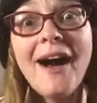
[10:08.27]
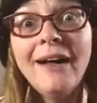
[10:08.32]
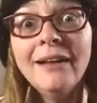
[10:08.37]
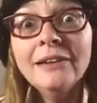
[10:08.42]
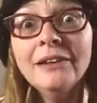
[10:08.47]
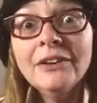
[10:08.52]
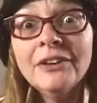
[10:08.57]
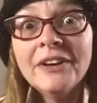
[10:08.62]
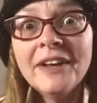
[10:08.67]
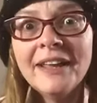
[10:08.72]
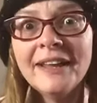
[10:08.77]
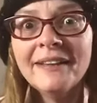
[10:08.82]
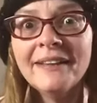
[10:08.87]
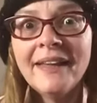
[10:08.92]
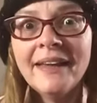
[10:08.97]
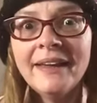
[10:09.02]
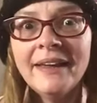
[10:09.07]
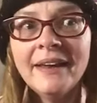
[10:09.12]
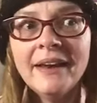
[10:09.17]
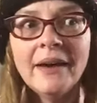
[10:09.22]
I'll learn it and
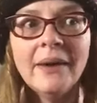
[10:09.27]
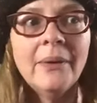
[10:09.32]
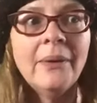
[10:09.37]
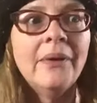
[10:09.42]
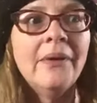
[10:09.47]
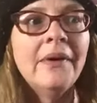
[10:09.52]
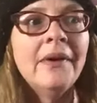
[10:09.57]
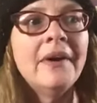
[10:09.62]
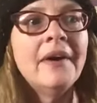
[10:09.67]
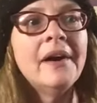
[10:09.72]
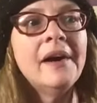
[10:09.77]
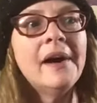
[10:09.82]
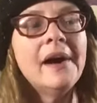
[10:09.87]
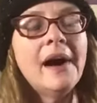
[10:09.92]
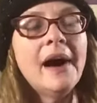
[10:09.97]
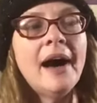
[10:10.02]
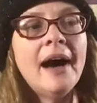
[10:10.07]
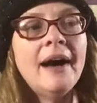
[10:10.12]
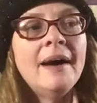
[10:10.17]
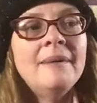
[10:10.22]
let you know.
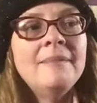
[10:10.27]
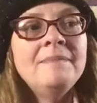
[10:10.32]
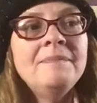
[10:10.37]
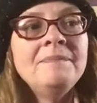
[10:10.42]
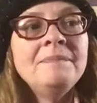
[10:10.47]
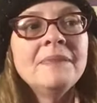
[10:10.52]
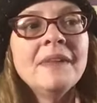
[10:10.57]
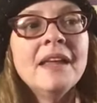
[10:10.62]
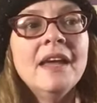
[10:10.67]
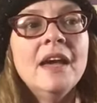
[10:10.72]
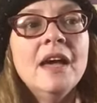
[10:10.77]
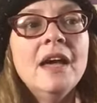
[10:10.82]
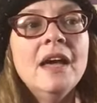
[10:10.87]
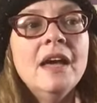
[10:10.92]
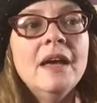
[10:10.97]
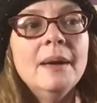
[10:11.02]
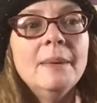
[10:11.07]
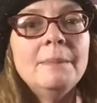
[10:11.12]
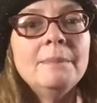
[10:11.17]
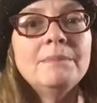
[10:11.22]
Um,
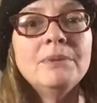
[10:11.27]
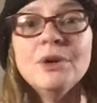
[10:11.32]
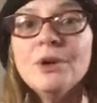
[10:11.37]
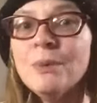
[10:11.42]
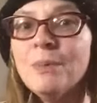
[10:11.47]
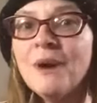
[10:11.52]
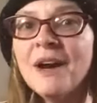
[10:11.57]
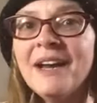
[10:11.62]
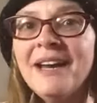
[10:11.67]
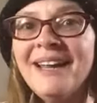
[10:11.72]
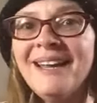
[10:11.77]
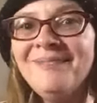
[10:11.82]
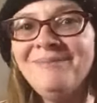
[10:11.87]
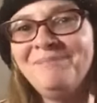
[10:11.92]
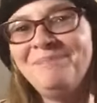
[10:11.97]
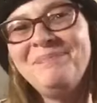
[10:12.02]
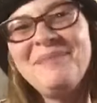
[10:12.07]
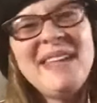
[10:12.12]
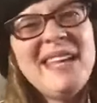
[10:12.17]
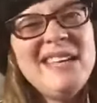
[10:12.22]
blurb writing,
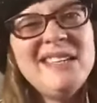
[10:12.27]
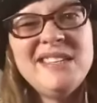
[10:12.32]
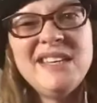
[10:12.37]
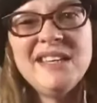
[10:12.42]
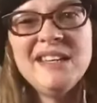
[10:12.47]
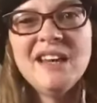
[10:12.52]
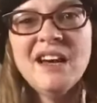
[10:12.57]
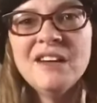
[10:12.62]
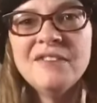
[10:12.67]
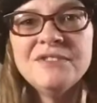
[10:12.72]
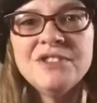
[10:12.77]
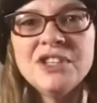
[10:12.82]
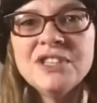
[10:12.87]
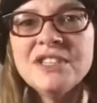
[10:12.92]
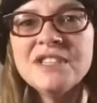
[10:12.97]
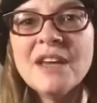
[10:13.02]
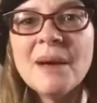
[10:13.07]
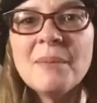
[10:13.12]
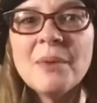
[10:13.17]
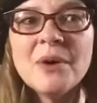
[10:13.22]
easy enough, just
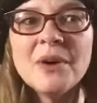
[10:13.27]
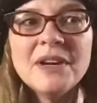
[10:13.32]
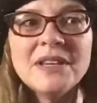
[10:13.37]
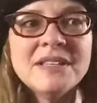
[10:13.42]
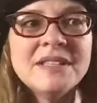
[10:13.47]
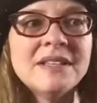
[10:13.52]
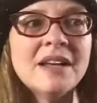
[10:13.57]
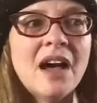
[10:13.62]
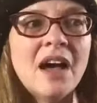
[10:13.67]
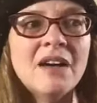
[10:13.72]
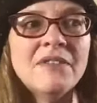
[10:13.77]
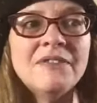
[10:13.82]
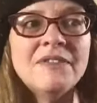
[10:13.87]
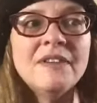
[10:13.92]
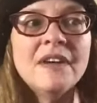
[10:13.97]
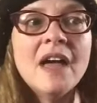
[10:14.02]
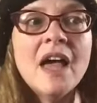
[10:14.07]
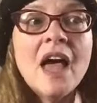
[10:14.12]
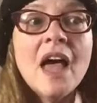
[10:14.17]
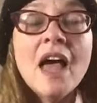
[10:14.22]
summary stuff.
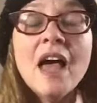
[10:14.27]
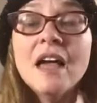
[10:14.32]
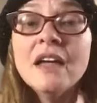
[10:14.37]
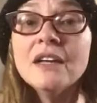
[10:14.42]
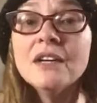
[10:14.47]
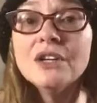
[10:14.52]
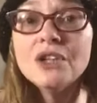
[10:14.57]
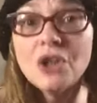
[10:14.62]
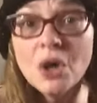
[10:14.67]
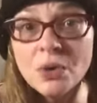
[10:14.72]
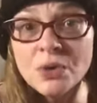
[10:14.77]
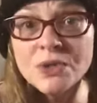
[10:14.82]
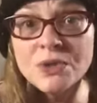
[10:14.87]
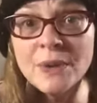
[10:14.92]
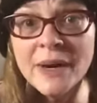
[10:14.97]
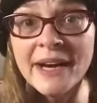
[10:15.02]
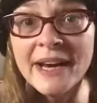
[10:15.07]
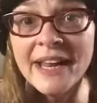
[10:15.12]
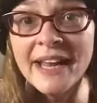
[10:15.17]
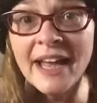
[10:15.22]

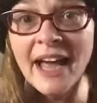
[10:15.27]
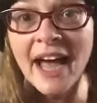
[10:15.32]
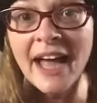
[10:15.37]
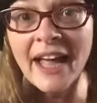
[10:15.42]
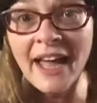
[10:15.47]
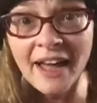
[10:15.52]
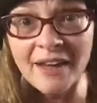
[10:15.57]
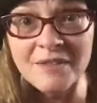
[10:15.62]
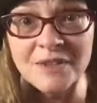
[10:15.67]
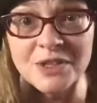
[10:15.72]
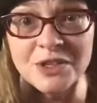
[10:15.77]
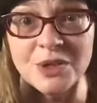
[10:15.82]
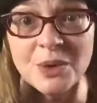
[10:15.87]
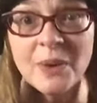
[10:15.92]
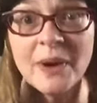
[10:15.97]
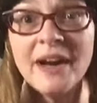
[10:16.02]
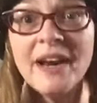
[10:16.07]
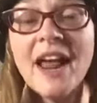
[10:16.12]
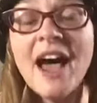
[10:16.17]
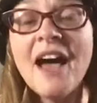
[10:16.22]
Ghostwriting, I have
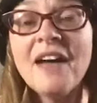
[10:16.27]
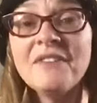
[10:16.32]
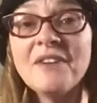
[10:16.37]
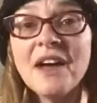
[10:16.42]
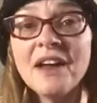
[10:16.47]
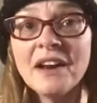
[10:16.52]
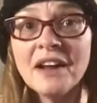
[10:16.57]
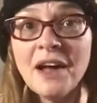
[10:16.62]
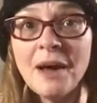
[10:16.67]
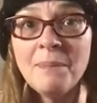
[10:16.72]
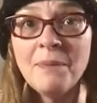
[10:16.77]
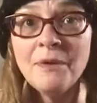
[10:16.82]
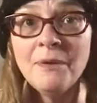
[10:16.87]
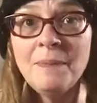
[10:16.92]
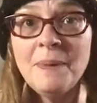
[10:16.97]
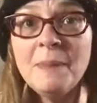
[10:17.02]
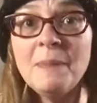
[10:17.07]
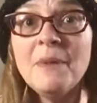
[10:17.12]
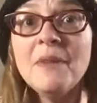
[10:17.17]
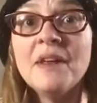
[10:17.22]
enjoyed. I've got a couple of
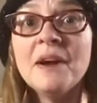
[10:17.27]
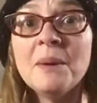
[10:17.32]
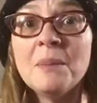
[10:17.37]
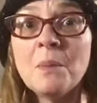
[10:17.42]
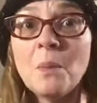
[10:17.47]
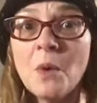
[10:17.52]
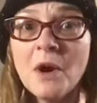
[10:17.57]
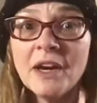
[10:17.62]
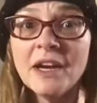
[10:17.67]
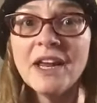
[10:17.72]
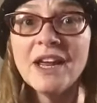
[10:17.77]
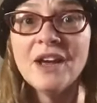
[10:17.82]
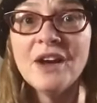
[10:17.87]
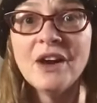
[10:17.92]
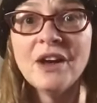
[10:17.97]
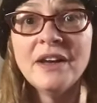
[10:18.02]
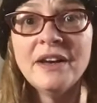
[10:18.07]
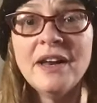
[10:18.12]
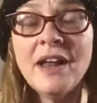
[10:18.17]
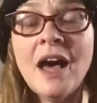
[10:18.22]
people that I'm working
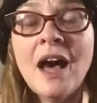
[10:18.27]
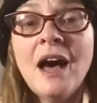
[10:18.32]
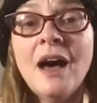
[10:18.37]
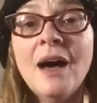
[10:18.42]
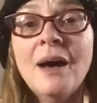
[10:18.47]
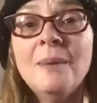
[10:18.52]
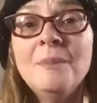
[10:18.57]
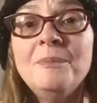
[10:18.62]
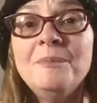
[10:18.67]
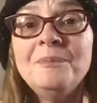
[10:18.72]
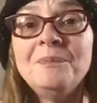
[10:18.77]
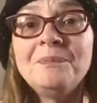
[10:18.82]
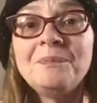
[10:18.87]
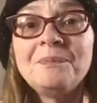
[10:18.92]
on um,